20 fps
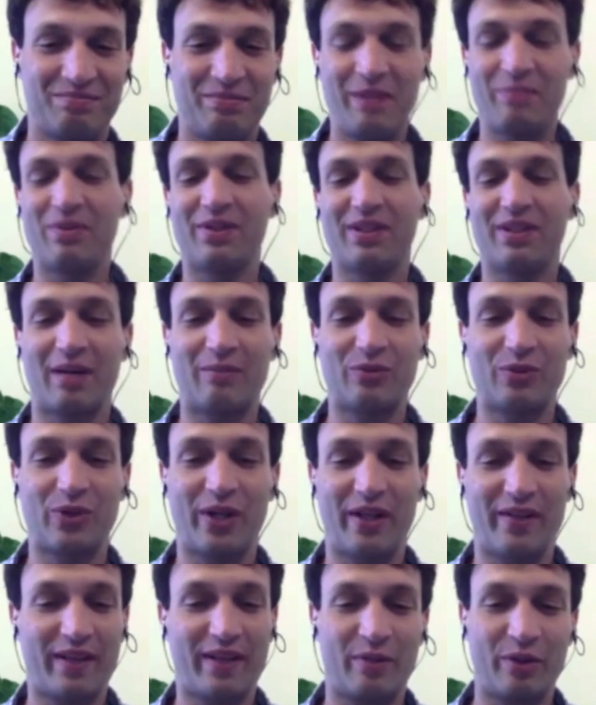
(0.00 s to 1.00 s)
people come
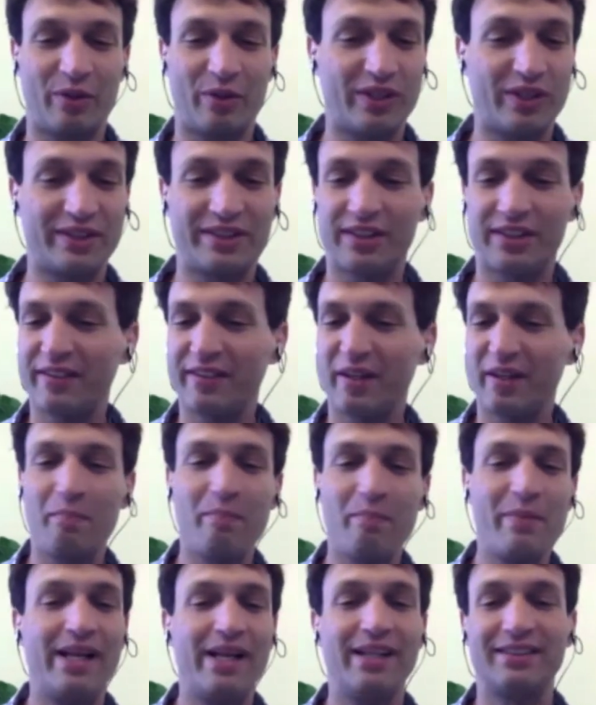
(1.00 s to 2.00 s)
to HealthTap, and we're serving
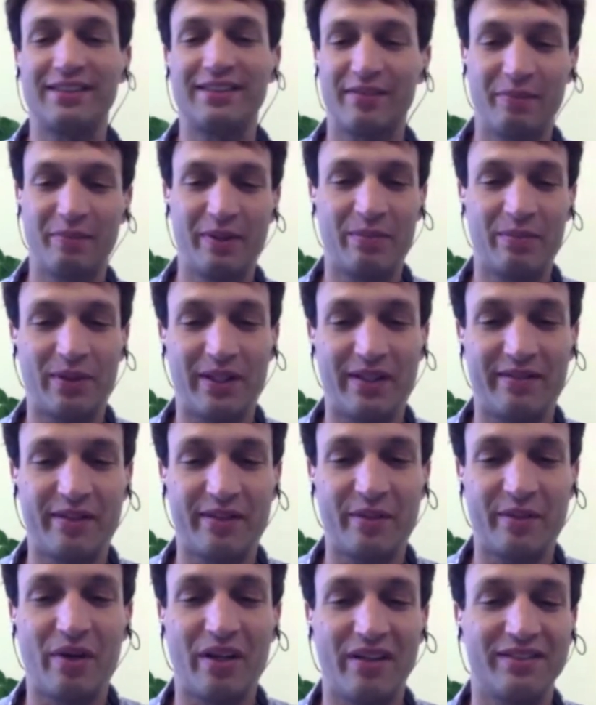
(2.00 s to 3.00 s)
millions of people
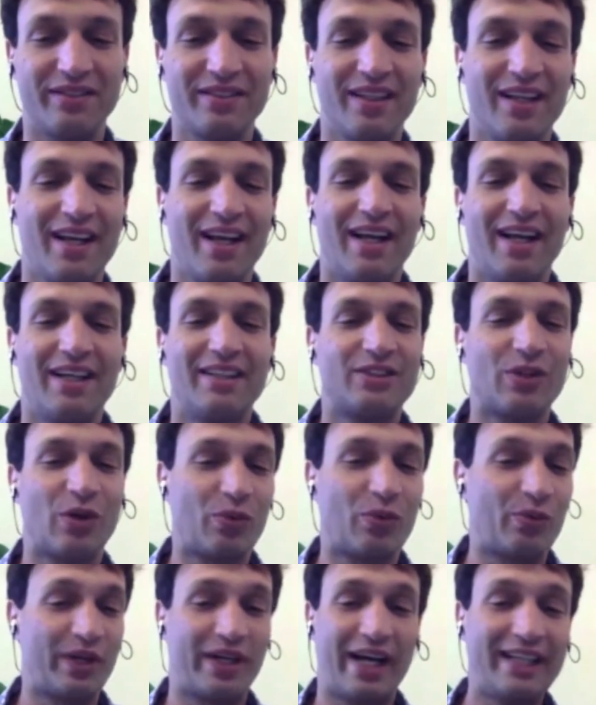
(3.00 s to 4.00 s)
every month.
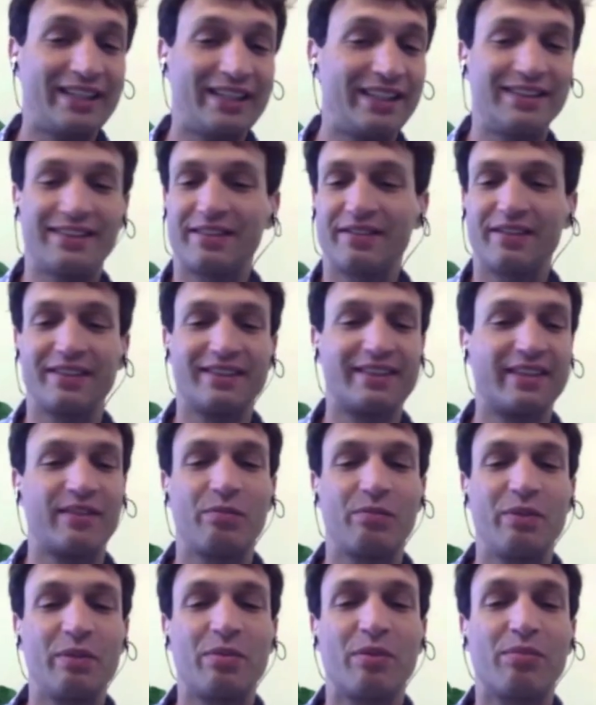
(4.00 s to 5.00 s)
So we're actually serving
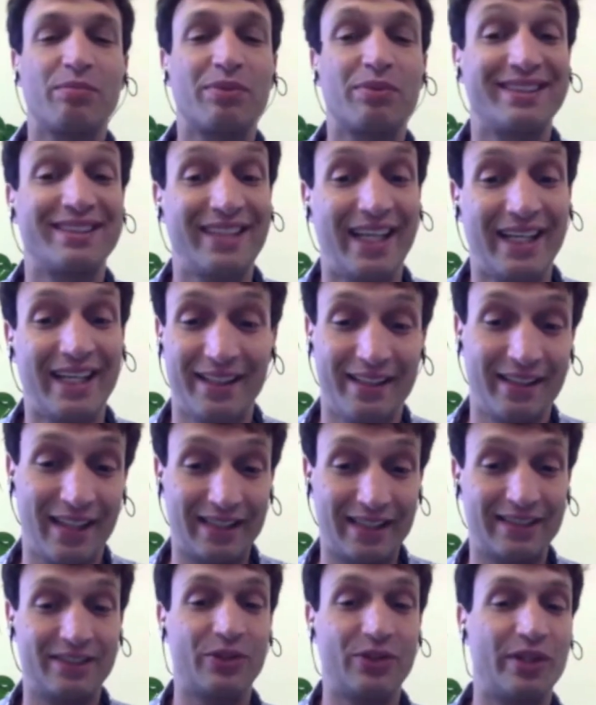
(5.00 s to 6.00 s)
several people per second
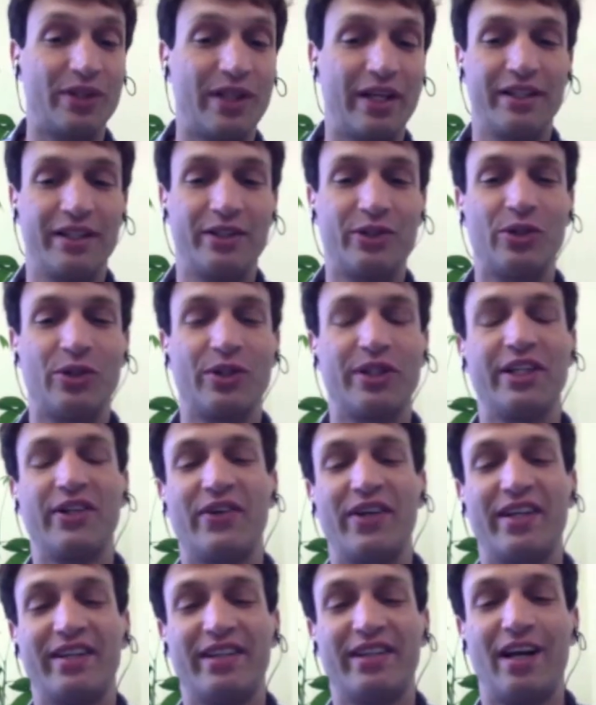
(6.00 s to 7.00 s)
as you and I are talking
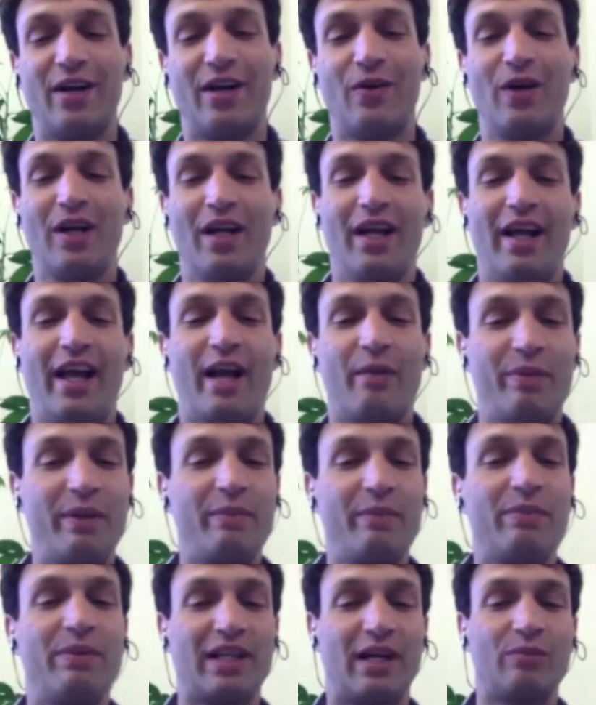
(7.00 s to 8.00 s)
right now and
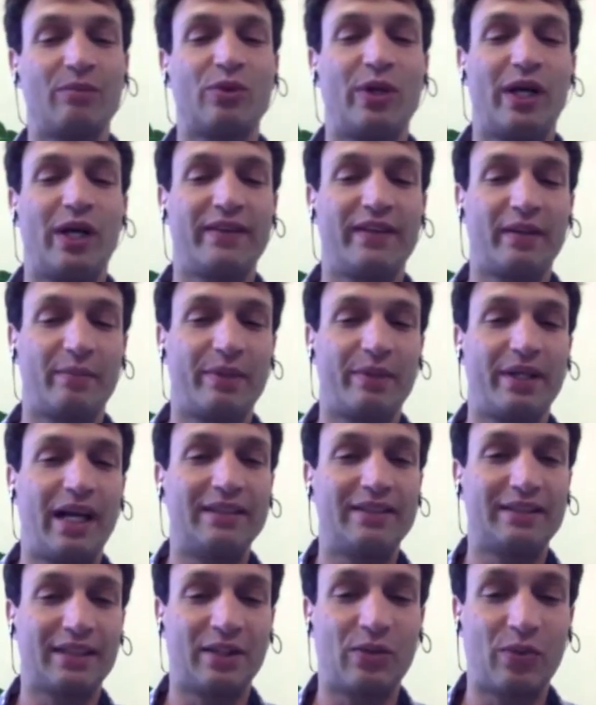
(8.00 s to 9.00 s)
people come to HealthTap and
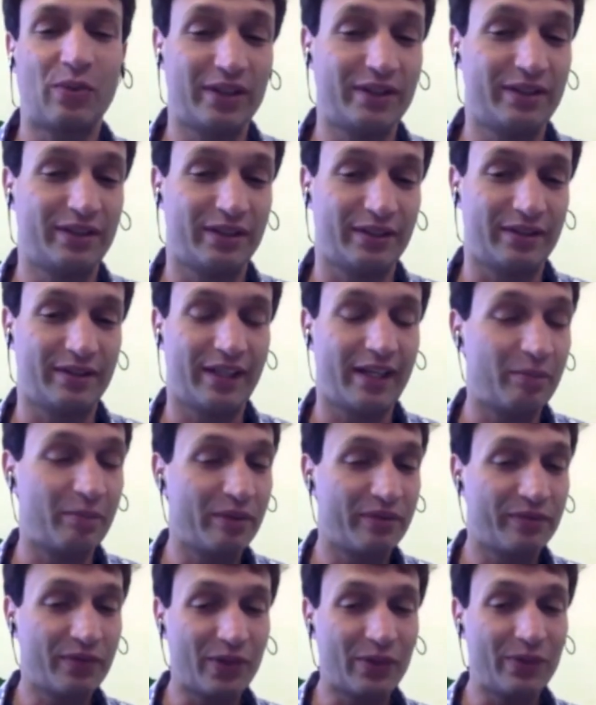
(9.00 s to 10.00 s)
ask a question
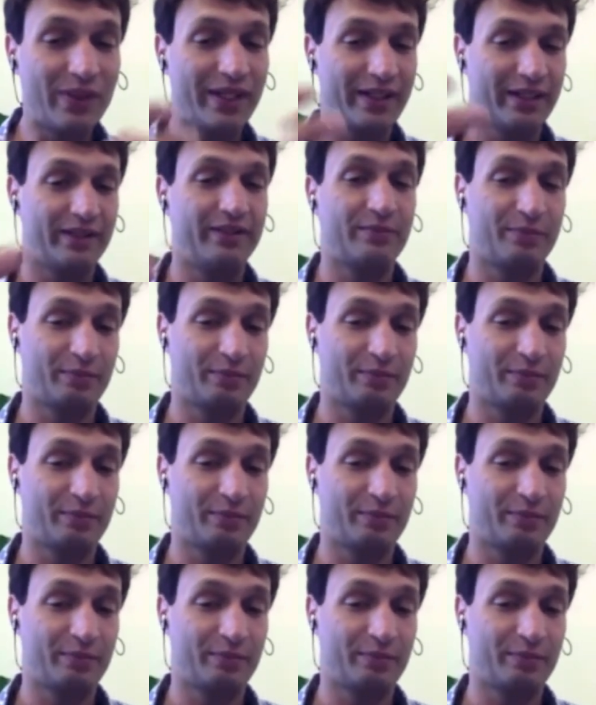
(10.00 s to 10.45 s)
and before we